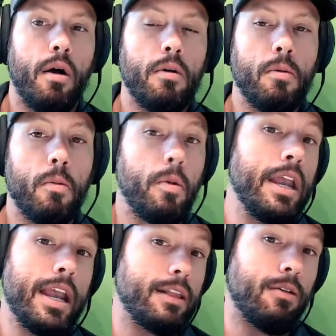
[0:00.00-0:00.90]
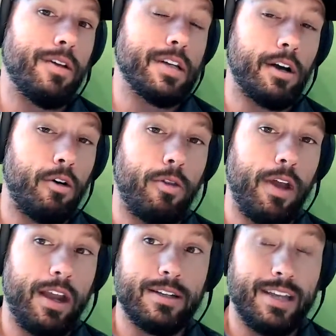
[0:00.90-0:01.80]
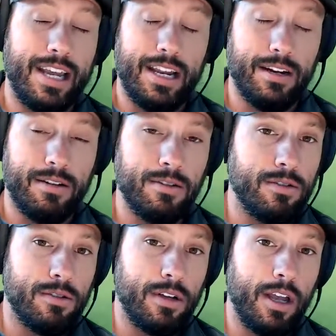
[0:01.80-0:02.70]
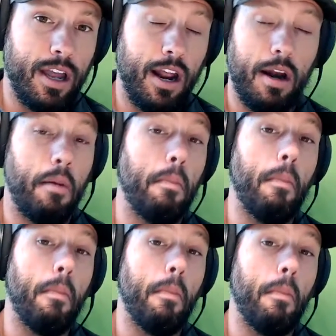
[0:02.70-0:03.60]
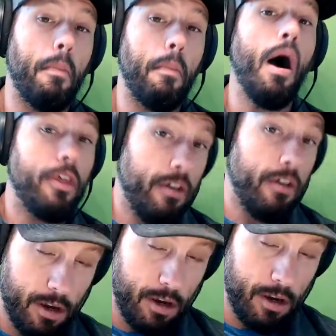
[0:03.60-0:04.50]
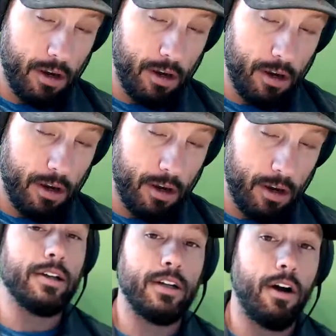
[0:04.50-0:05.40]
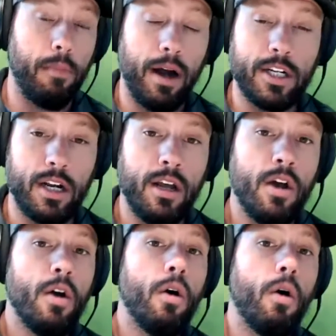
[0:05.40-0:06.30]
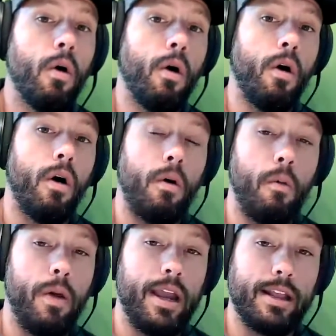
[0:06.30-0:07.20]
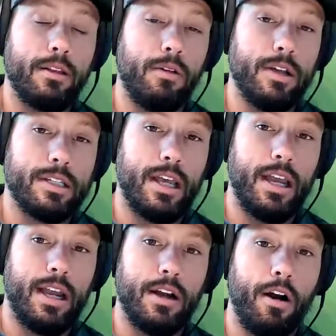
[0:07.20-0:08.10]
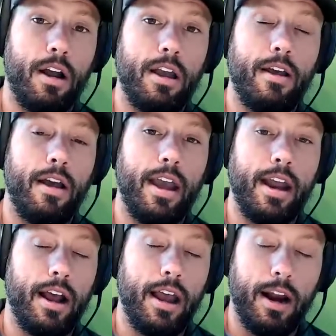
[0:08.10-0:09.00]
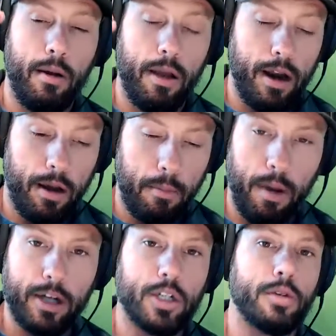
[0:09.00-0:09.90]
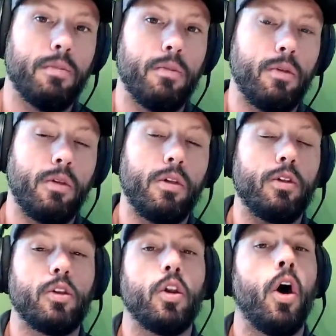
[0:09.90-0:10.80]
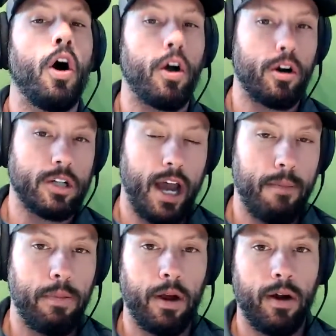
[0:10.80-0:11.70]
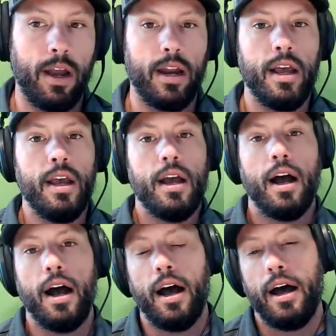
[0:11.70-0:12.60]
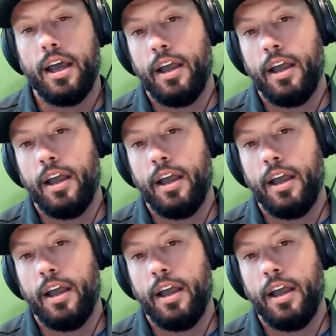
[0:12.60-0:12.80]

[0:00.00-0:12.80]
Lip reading: We can get through these 100 things in a month, if you have a $100,000 budget, or we can get through these things in a much longer time period if